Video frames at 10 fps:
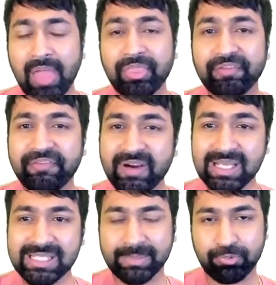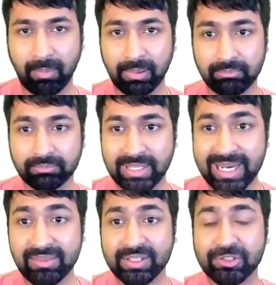The first problem
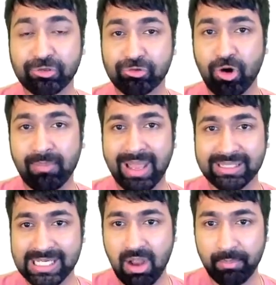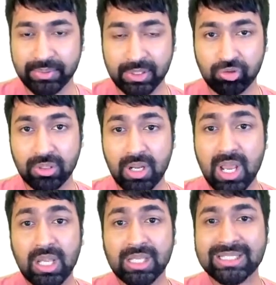in this strawman decomposition
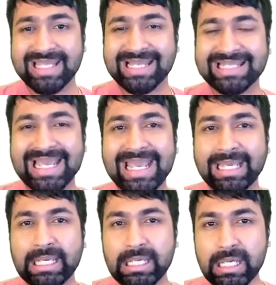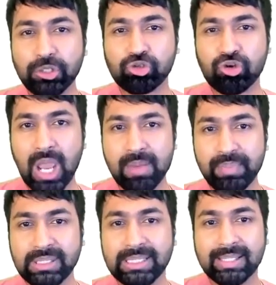is that each
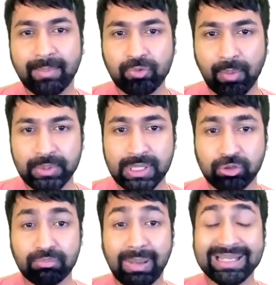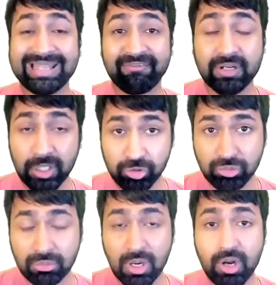MPC subcomputation by
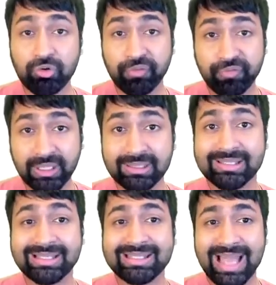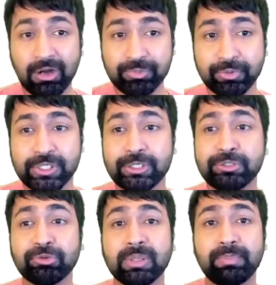definition reveals its output
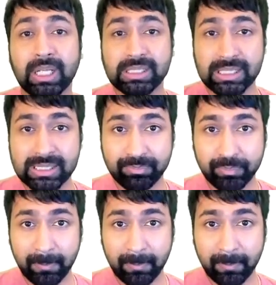to the parties.